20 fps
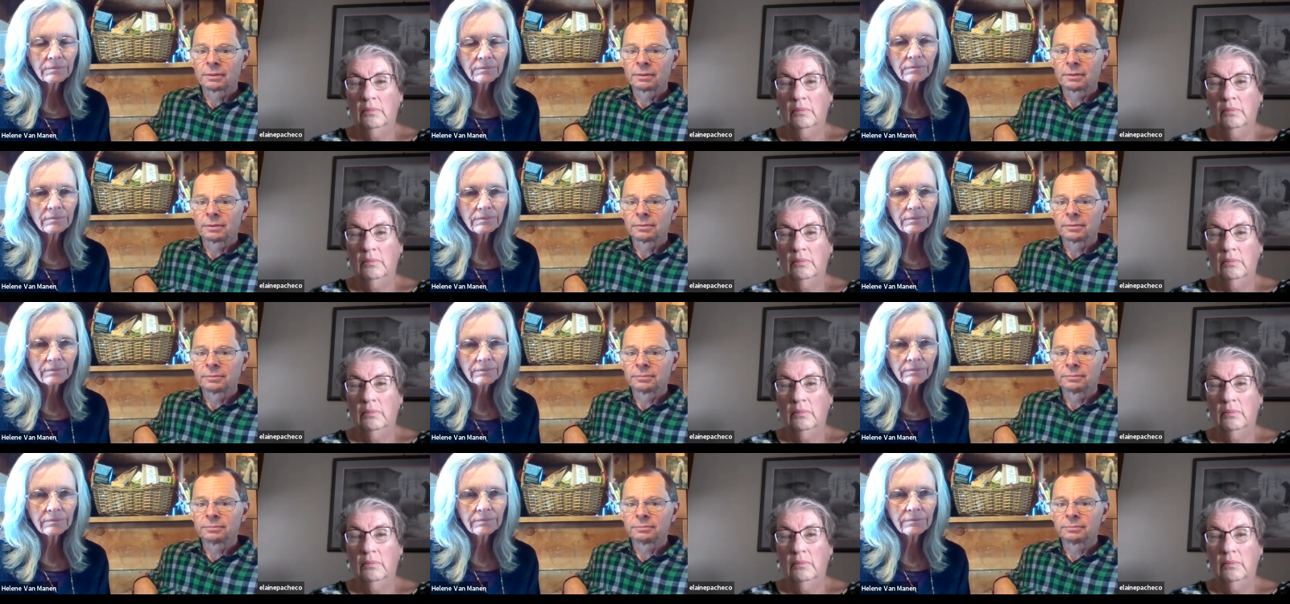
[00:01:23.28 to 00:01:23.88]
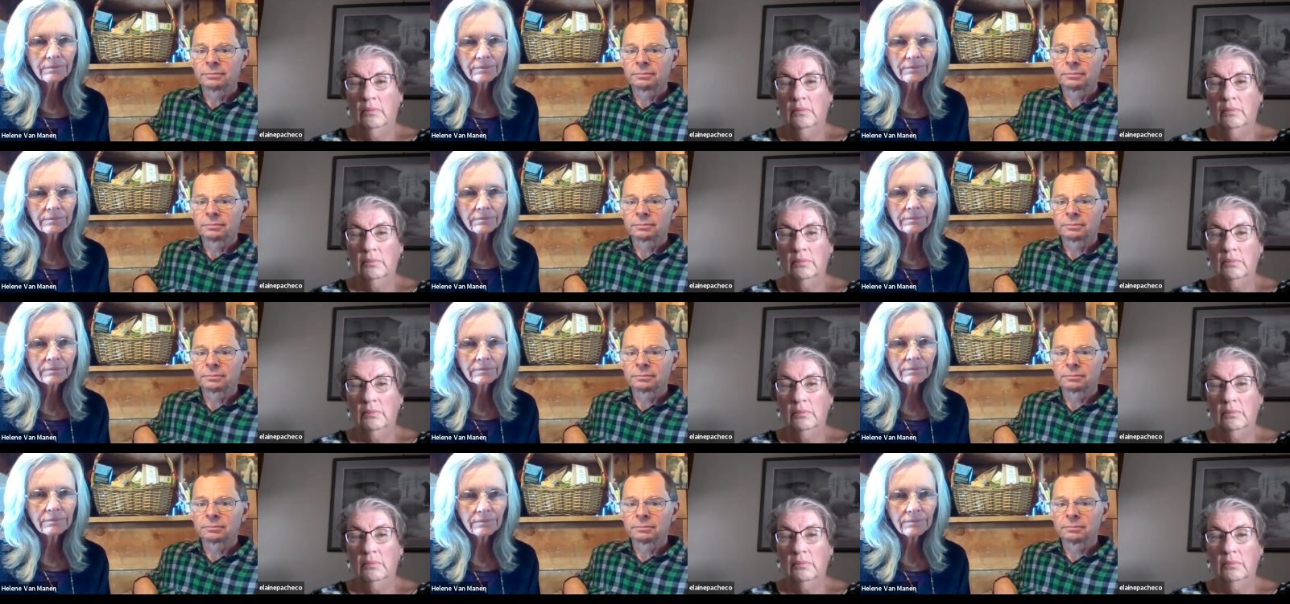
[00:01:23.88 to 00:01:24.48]

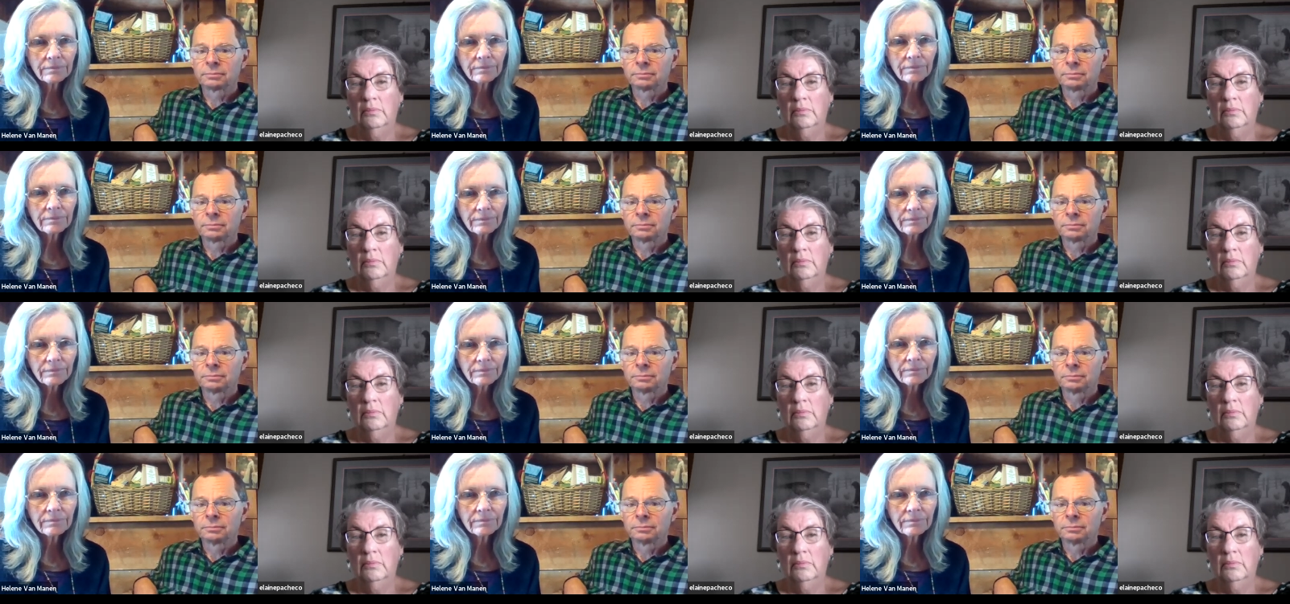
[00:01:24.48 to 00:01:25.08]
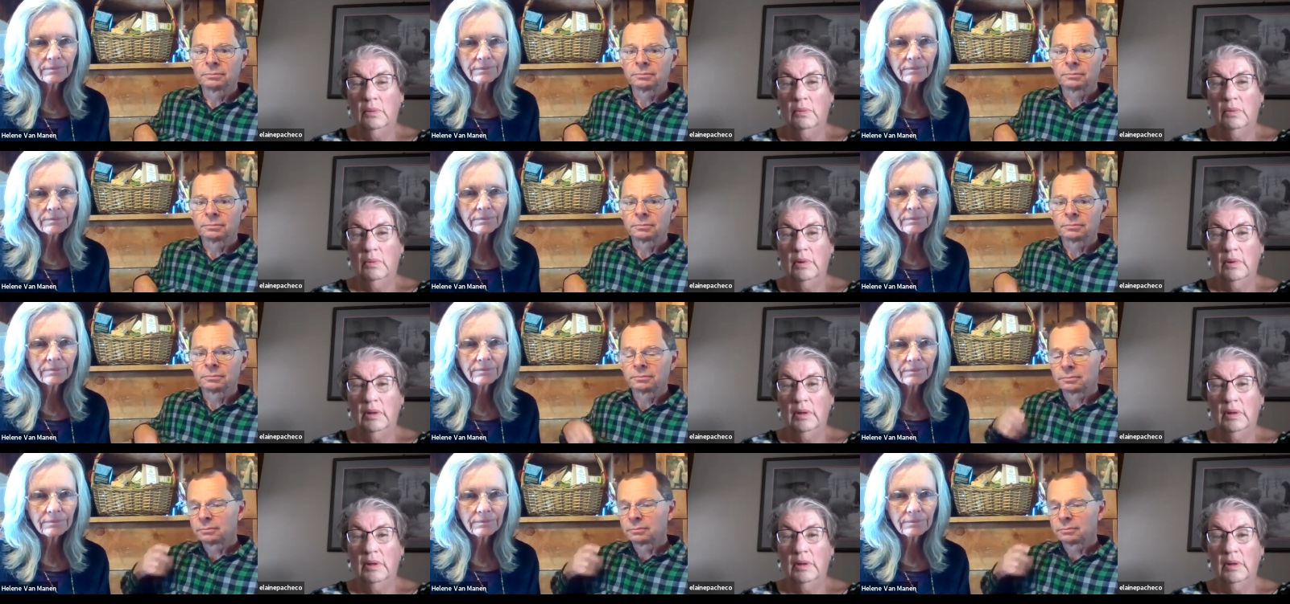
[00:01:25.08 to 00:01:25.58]
Nothing is said.